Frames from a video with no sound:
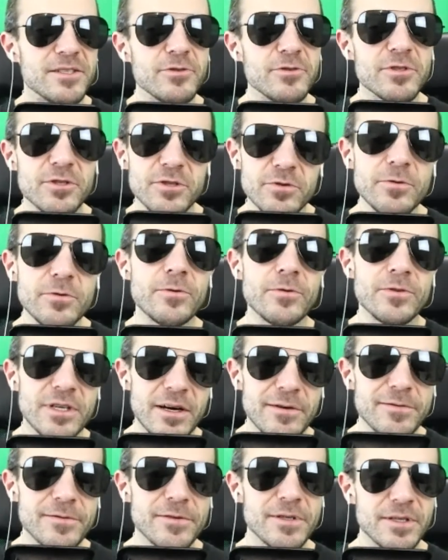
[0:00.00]
You do
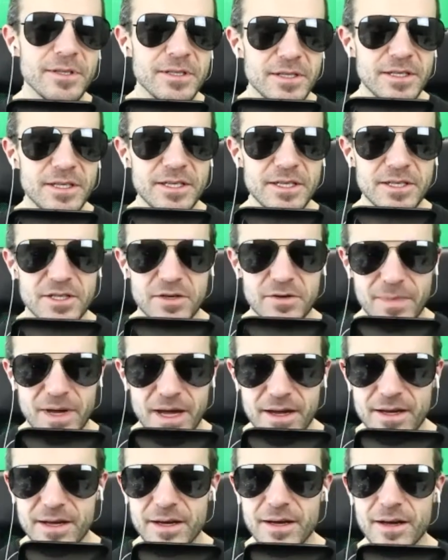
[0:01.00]
definitely need to
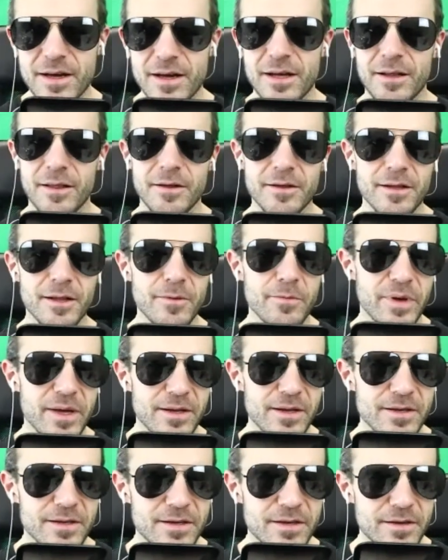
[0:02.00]
make a little
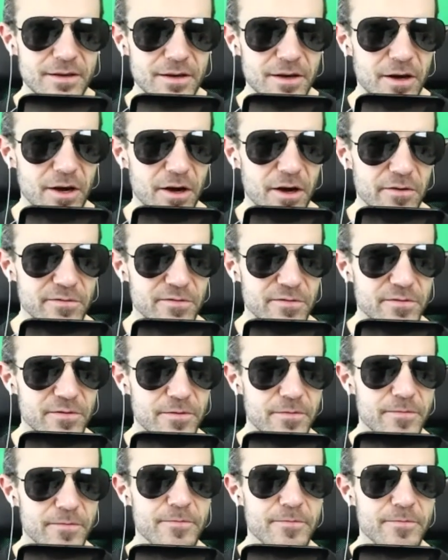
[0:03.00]
bit of